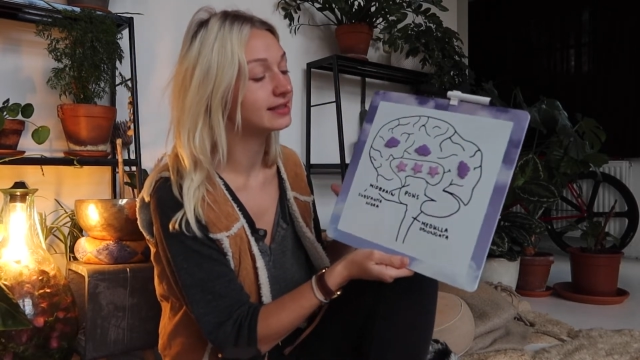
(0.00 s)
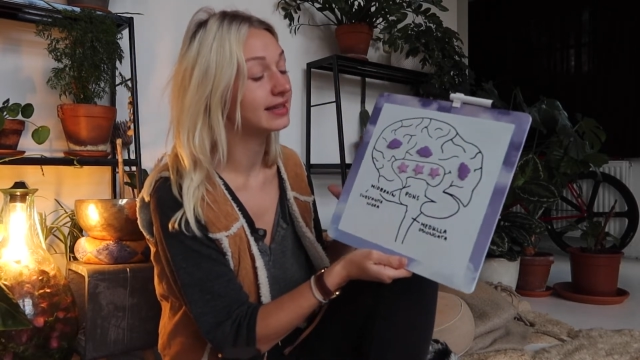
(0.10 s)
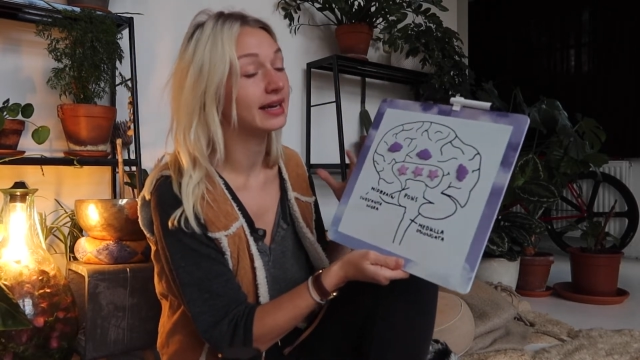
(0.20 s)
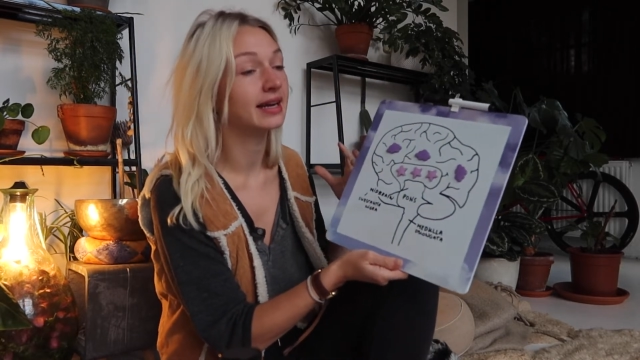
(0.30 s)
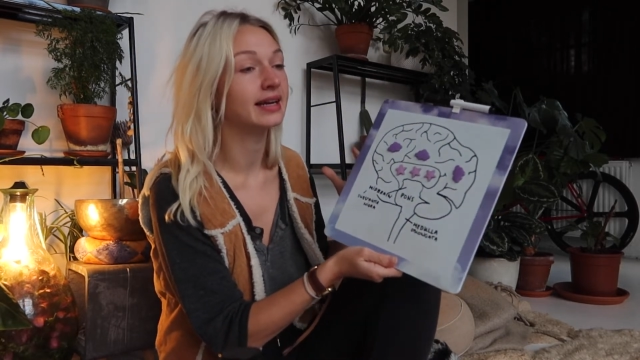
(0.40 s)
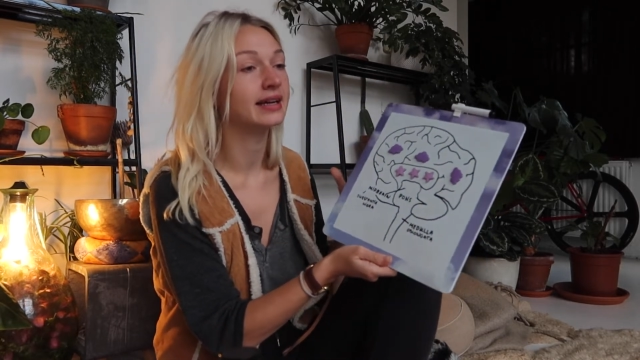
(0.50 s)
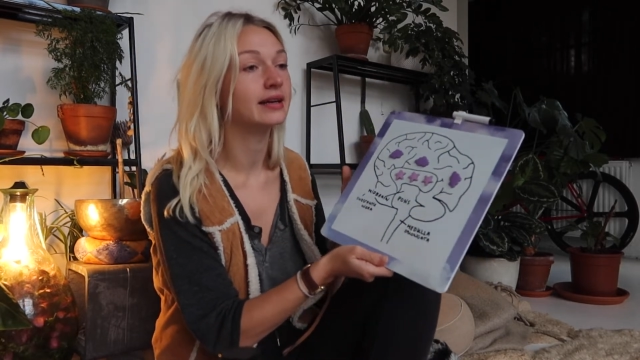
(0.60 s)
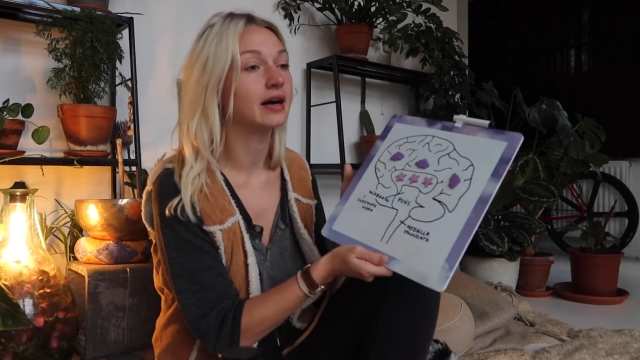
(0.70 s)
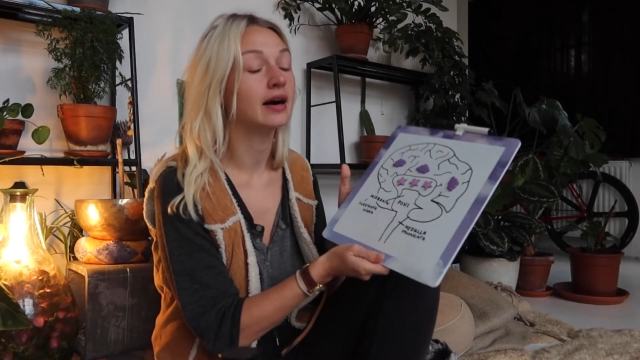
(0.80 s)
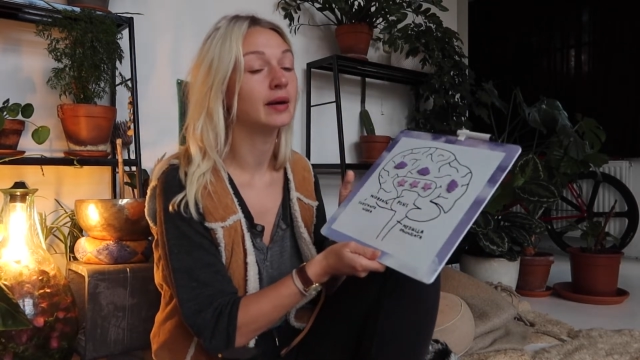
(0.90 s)
they
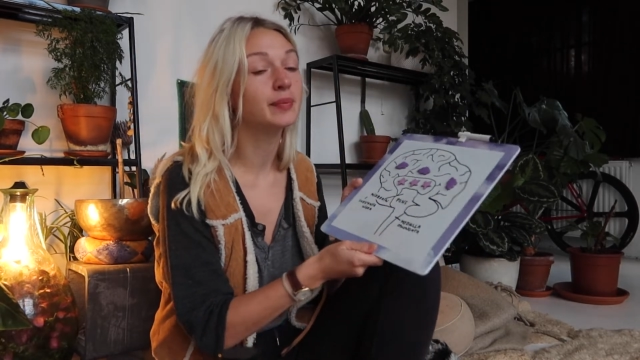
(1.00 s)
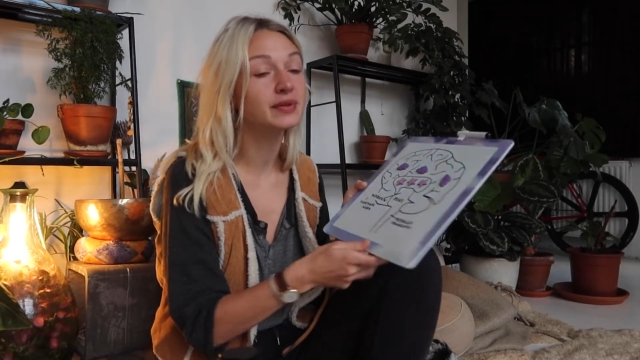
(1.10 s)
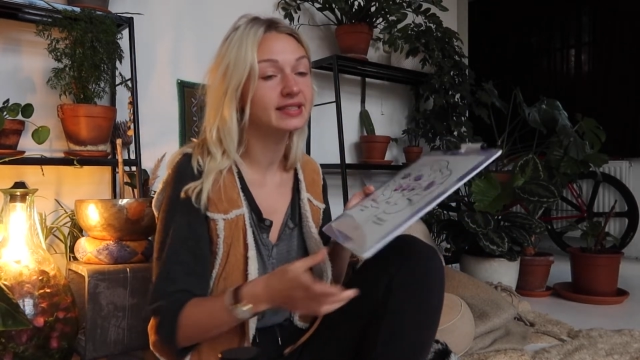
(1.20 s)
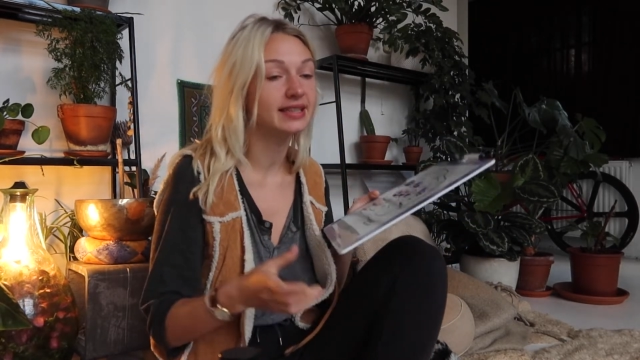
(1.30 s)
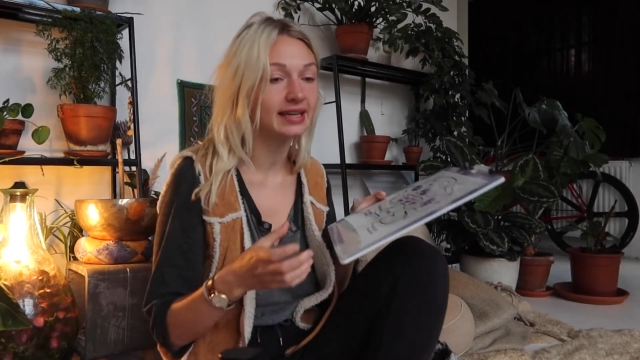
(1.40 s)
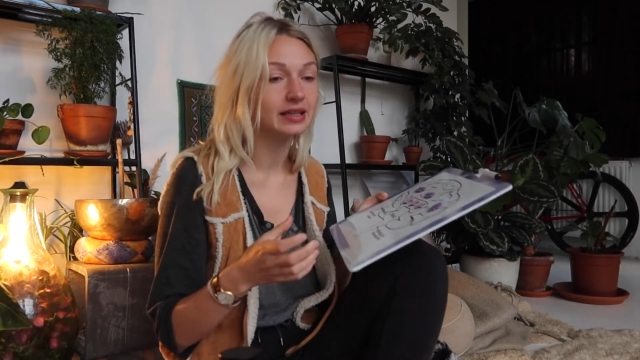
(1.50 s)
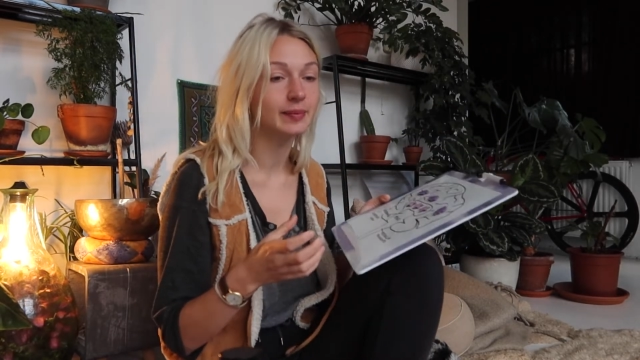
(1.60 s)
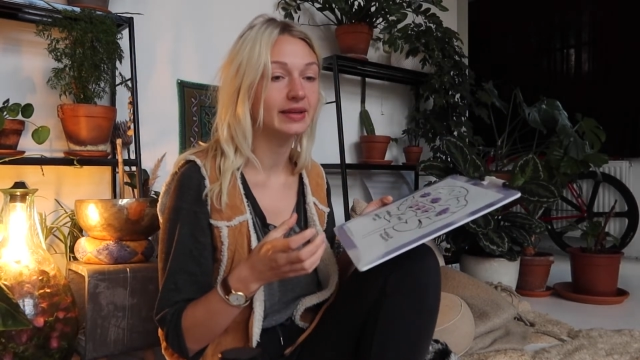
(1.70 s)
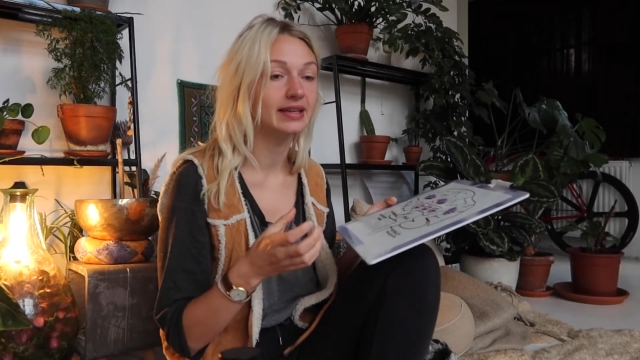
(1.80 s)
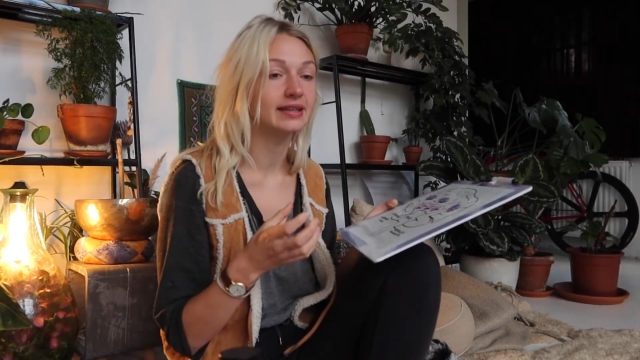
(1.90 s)
are put together
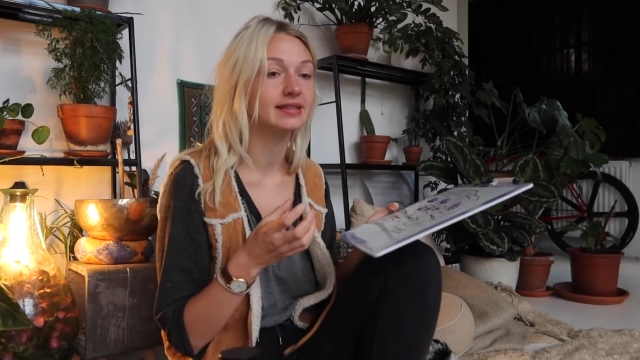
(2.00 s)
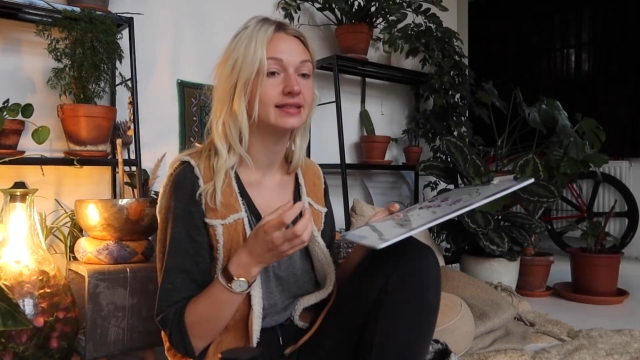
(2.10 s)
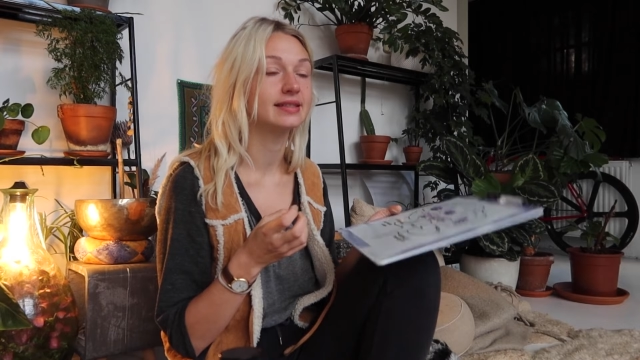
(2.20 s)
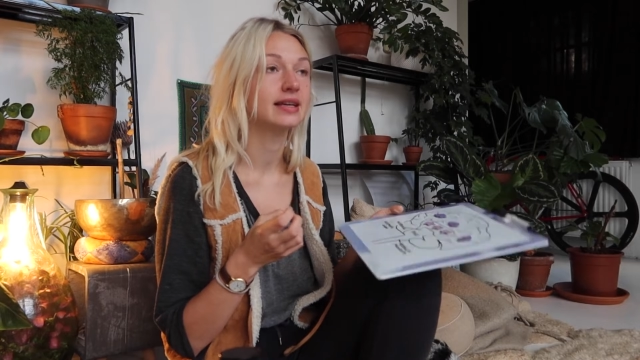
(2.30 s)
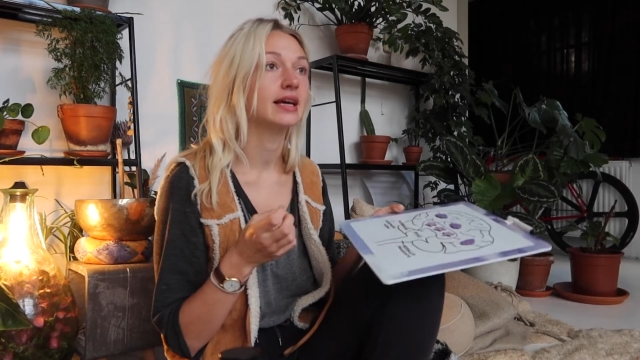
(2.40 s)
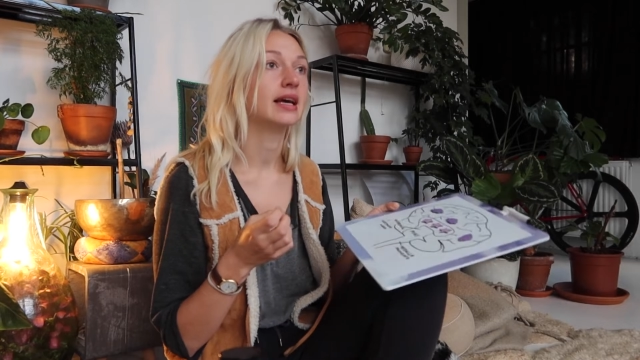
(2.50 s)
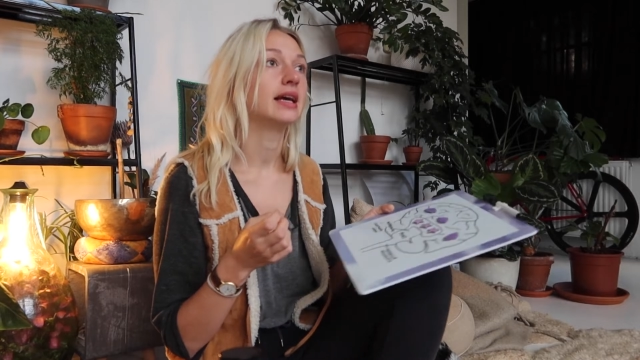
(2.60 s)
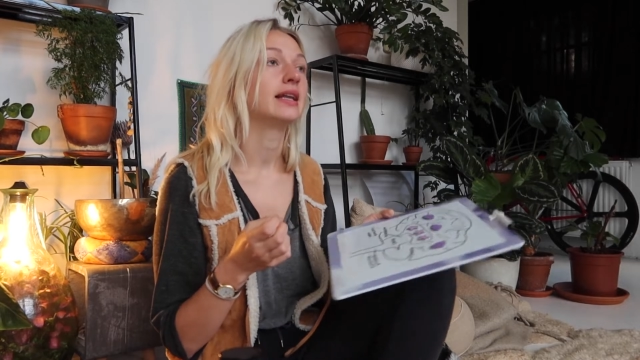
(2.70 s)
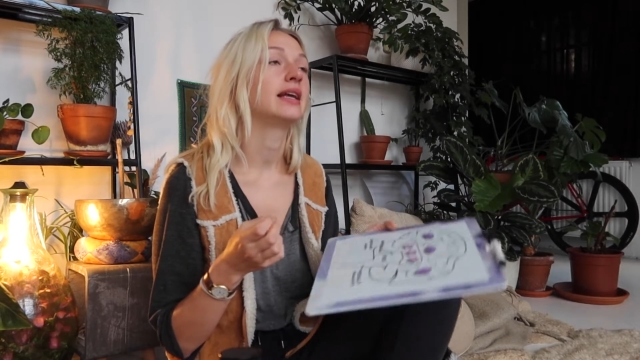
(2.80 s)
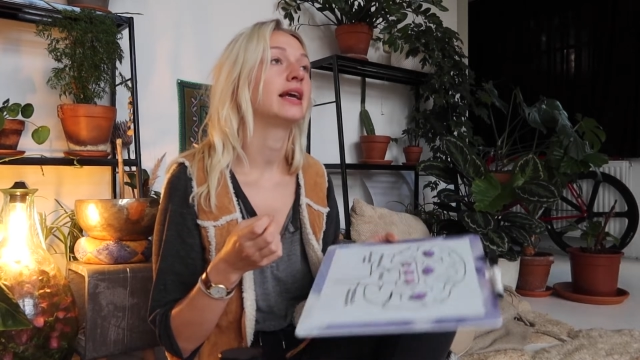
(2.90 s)
because
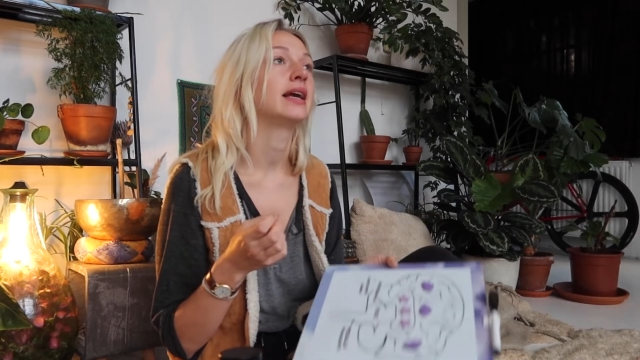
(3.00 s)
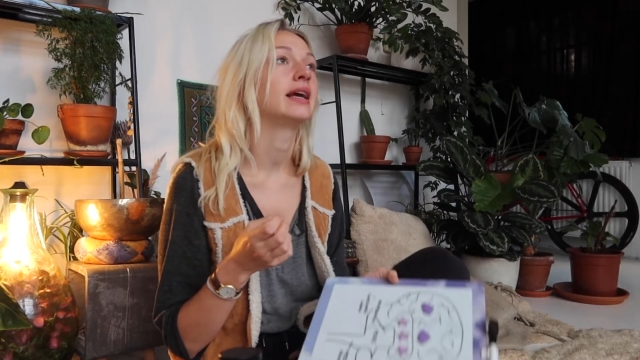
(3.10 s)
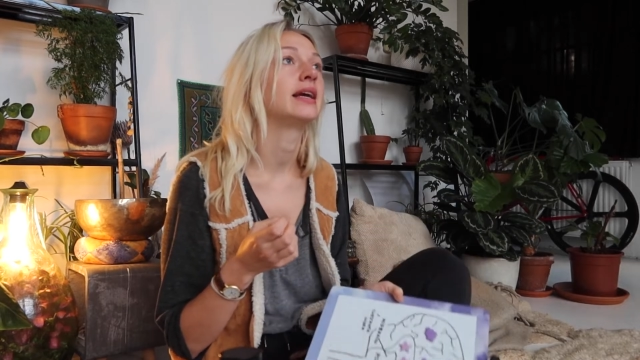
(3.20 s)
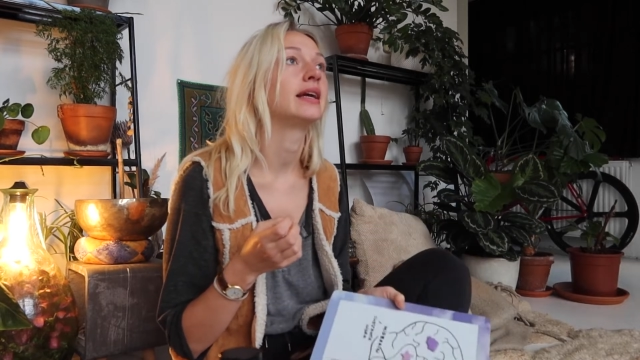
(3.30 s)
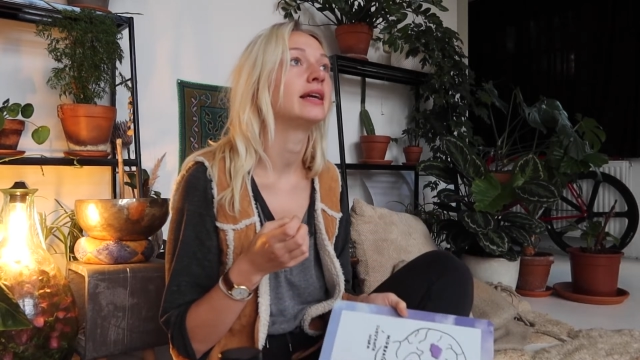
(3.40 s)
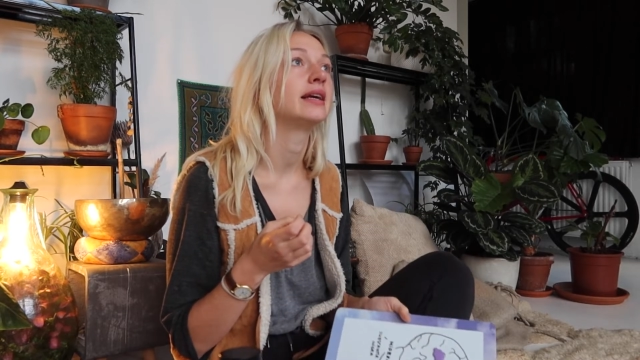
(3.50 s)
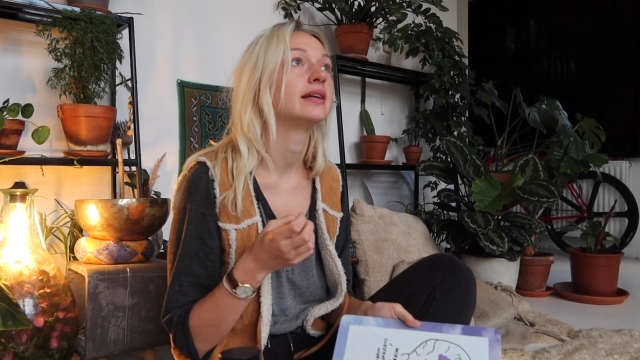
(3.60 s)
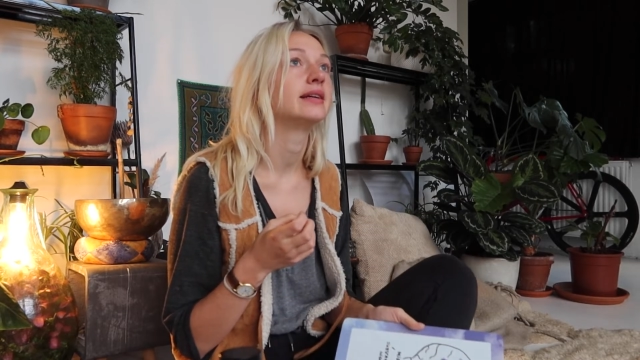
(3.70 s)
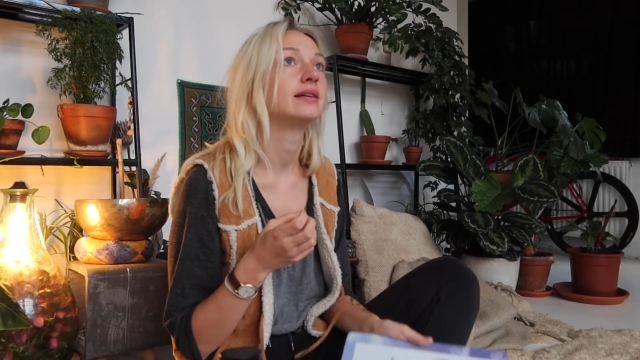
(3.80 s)
they